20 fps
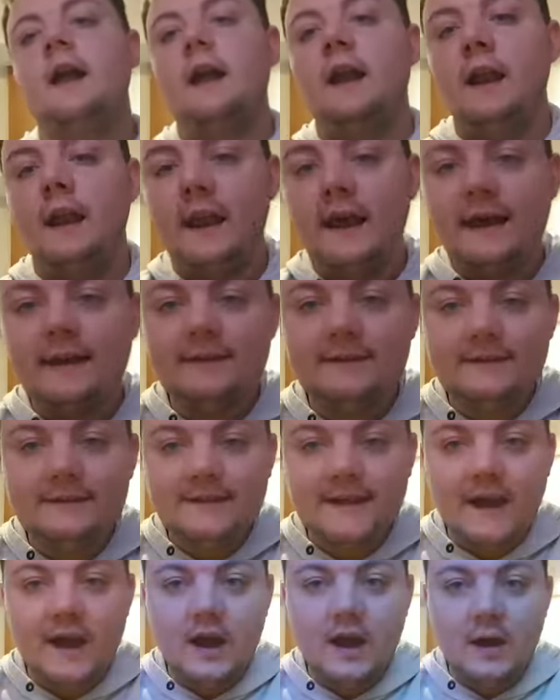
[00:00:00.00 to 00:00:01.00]

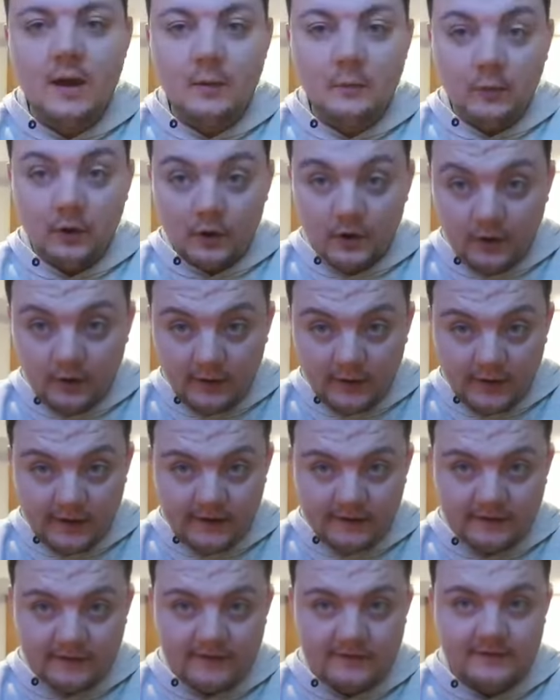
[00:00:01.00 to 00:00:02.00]
last but not
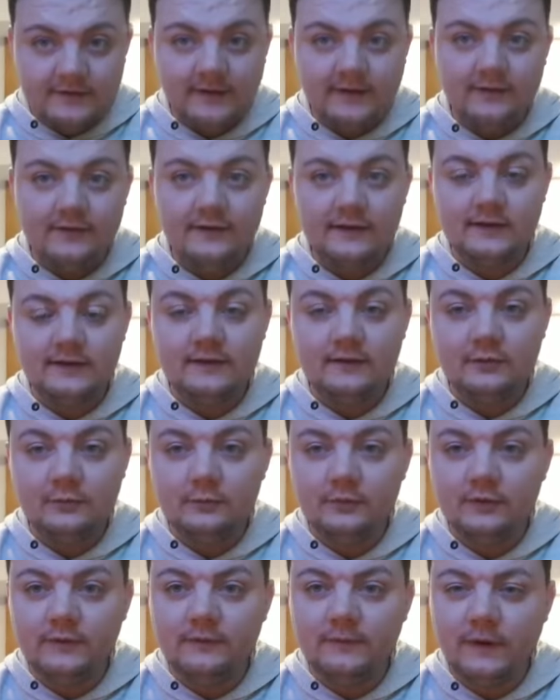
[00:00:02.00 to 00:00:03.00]
least, this is
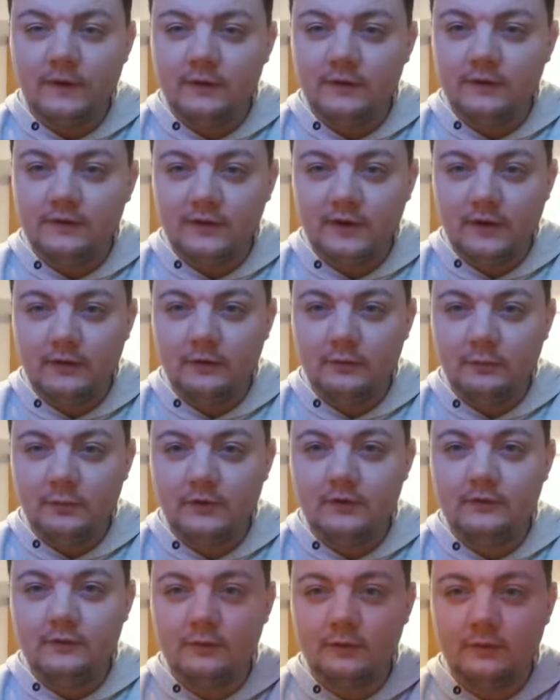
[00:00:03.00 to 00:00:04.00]
something very serious we
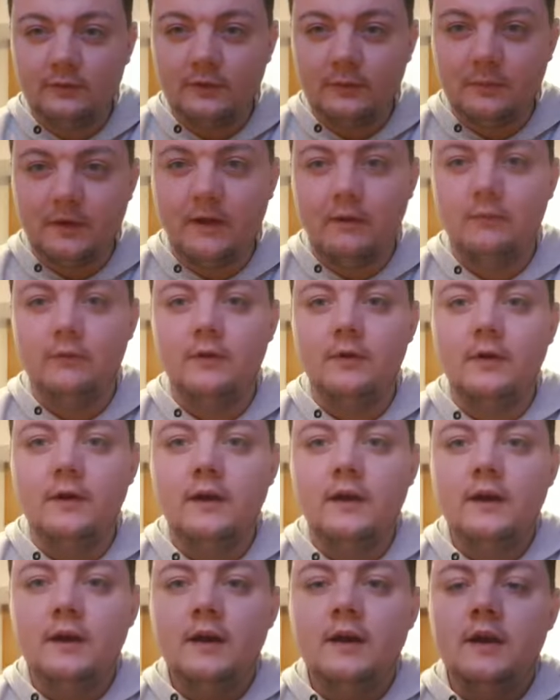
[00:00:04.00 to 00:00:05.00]
need to talk about.
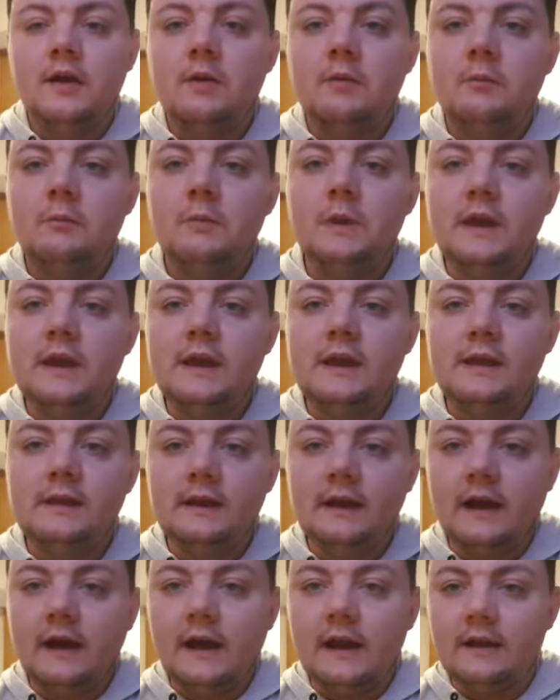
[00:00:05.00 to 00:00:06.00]
Me
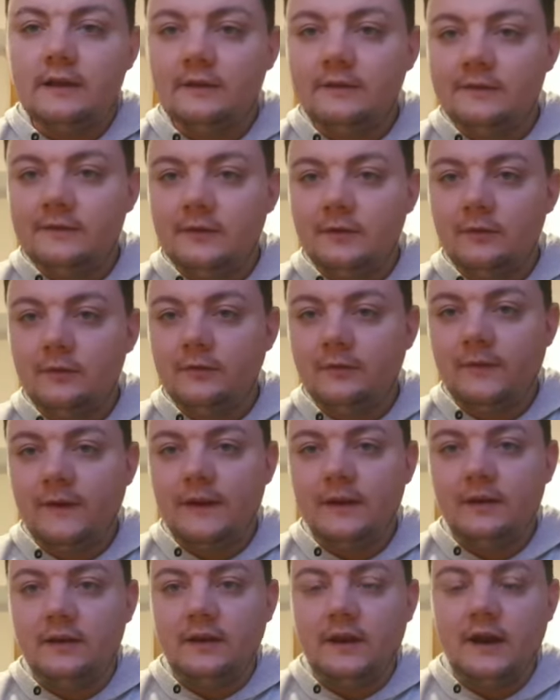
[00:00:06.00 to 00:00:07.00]
and
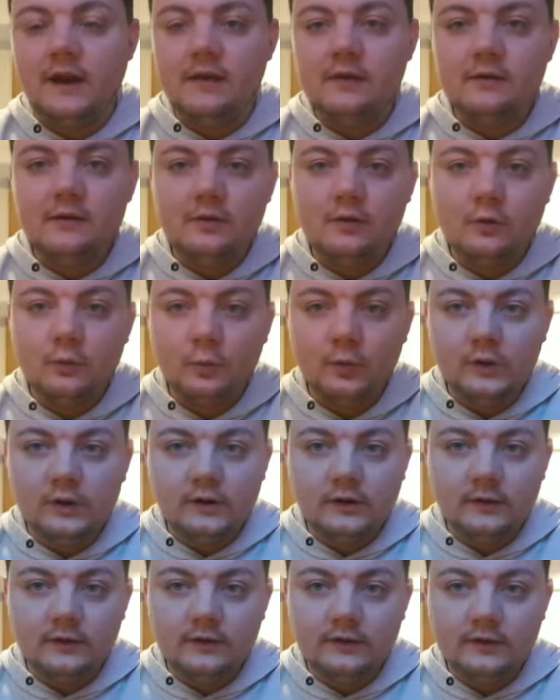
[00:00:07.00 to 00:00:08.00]
Totofan Dan, we'd
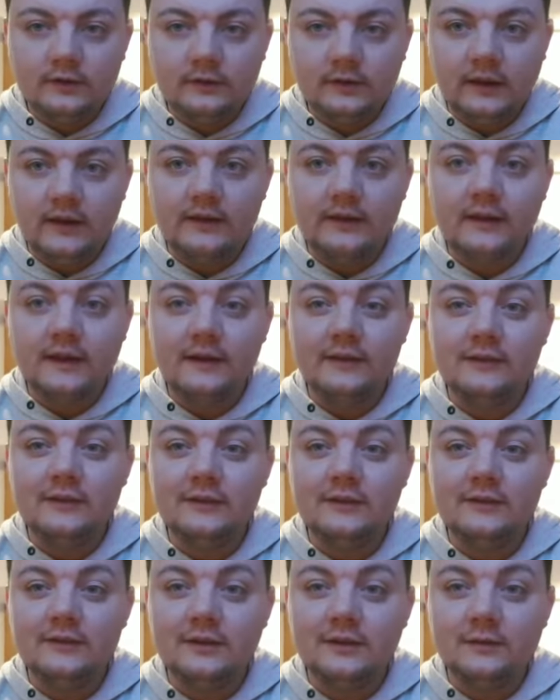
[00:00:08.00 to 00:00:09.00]
like to dedicate
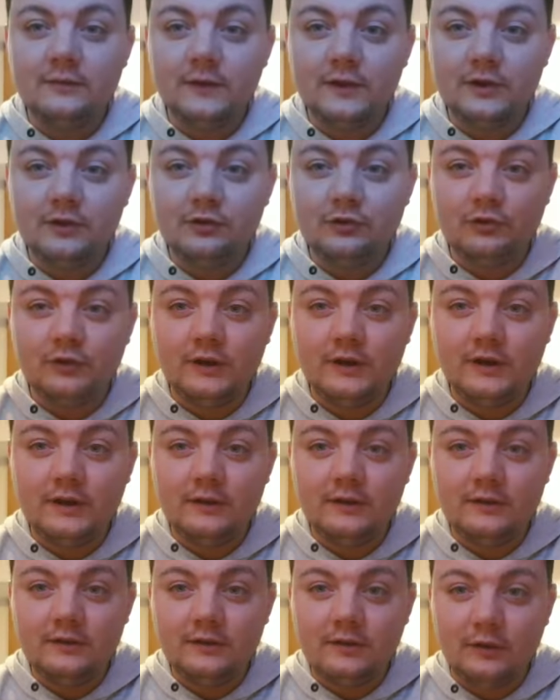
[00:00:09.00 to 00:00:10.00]
this
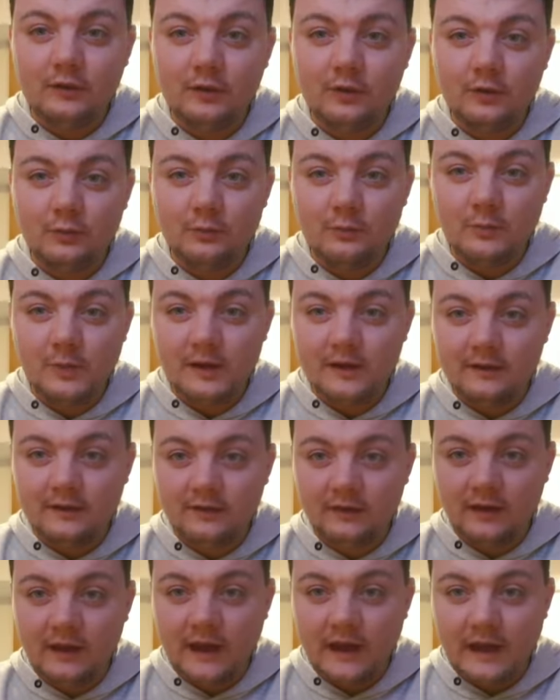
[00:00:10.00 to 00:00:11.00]
victory to
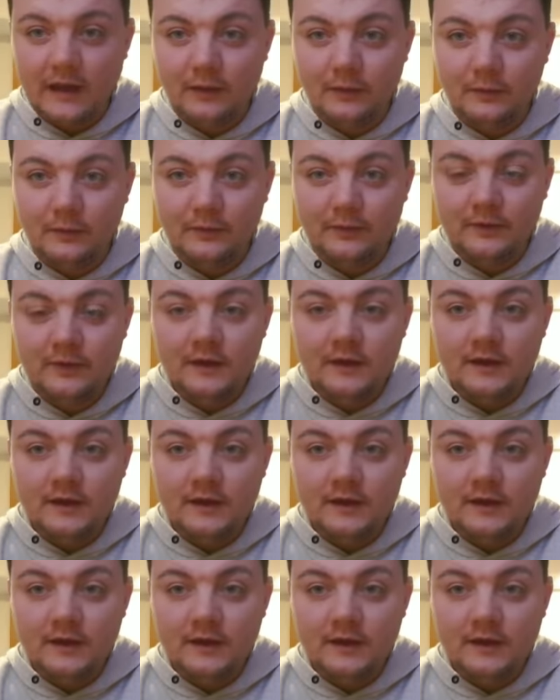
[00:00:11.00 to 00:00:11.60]
mental health.